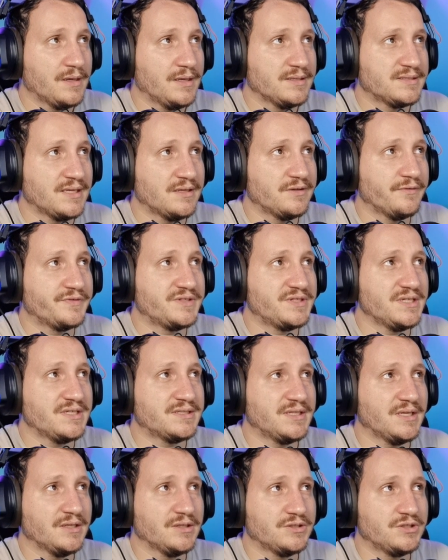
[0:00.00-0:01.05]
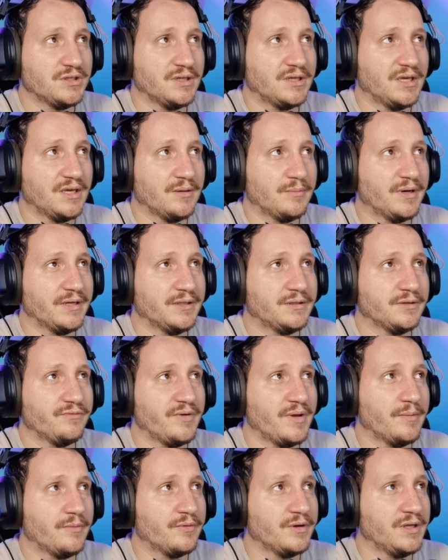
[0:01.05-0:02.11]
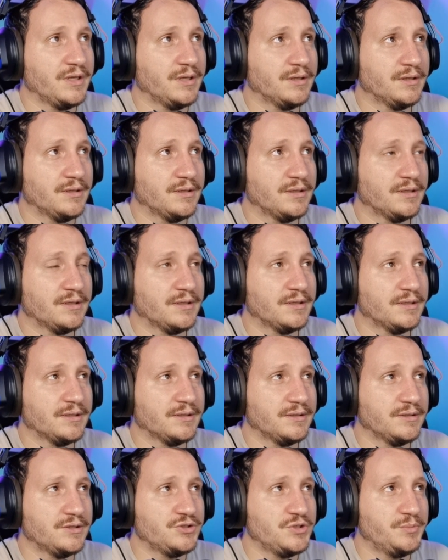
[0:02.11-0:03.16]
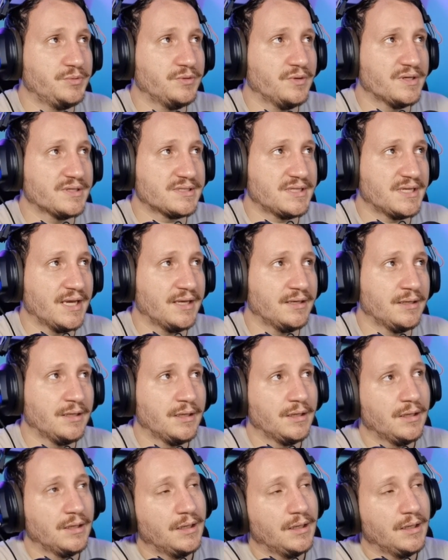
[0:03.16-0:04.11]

instead of 16 gigabyte of memory, the GPU has 10.